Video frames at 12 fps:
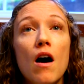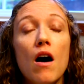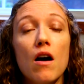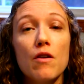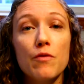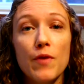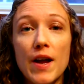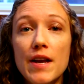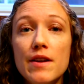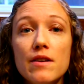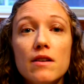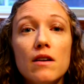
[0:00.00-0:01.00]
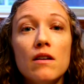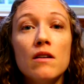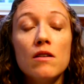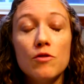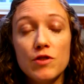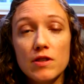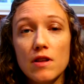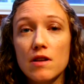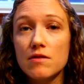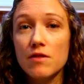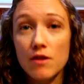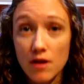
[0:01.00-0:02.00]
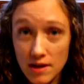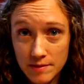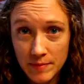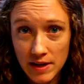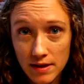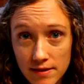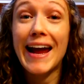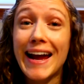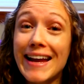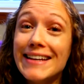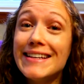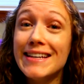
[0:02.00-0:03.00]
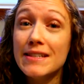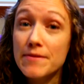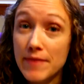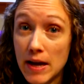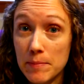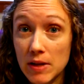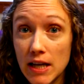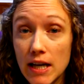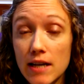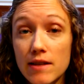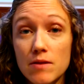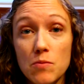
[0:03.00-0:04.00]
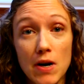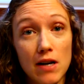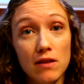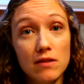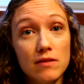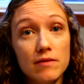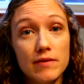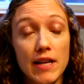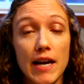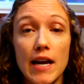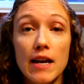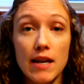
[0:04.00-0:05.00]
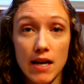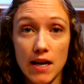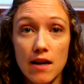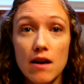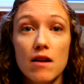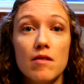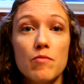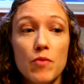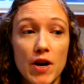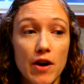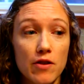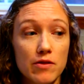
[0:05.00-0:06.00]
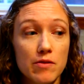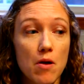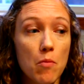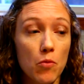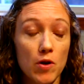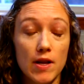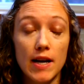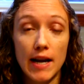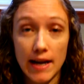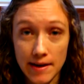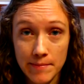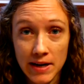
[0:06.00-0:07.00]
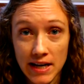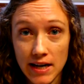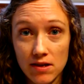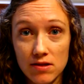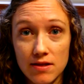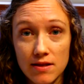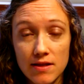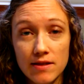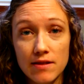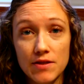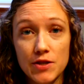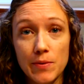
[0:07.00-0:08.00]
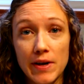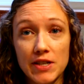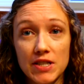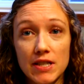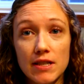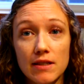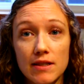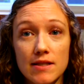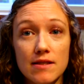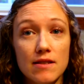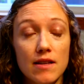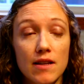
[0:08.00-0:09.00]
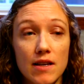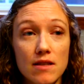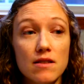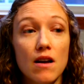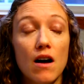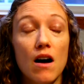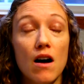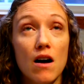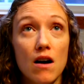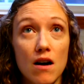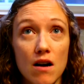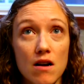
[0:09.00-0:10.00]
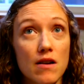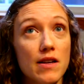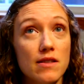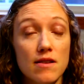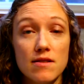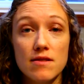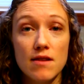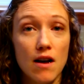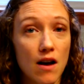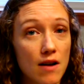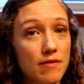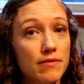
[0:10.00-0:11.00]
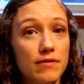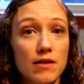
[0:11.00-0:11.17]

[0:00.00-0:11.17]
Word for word: our friend who just lost her husband and his family as well. They need prayers more than anybody else in this situation, because it's a hard, it's a tough,